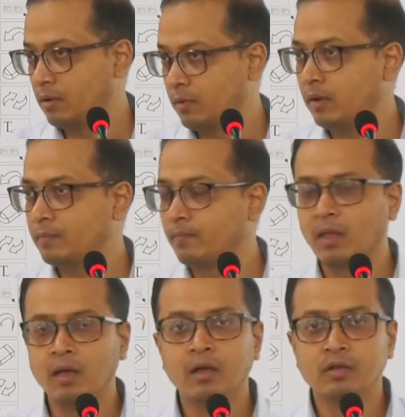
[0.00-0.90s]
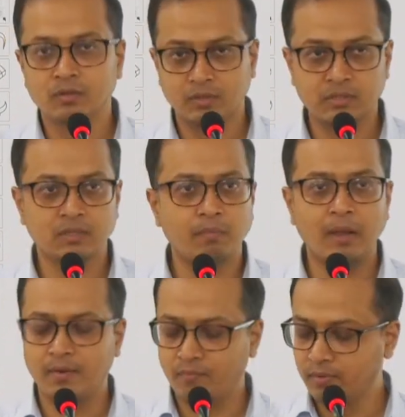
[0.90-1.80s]
right? So this is the
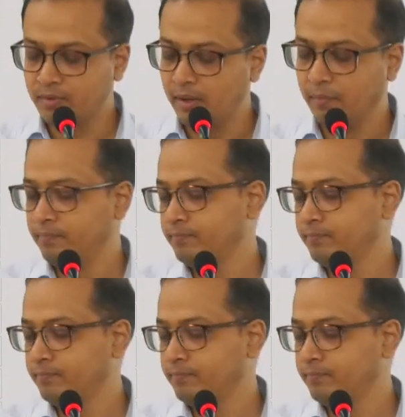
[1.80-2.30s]
plan for the day.